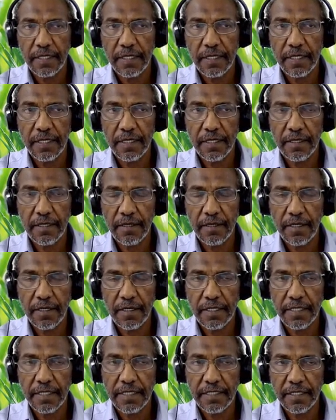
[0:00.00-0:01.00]
Uh,
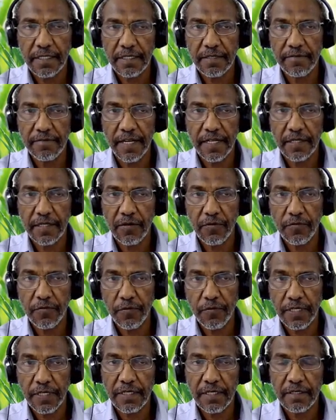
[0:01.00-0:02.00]
an extreme value of
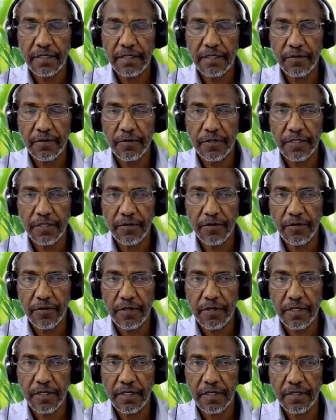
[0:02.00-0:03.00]
1 would
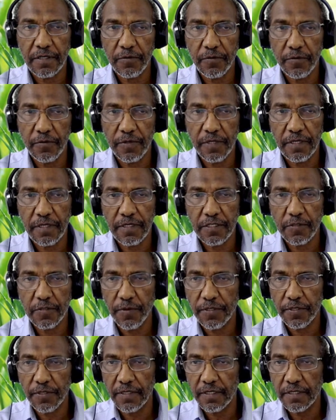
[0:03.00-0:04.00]
occur when the
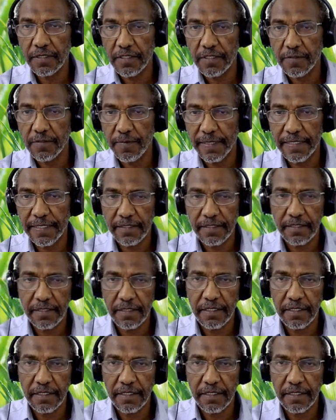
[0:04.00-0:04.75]
respondent is split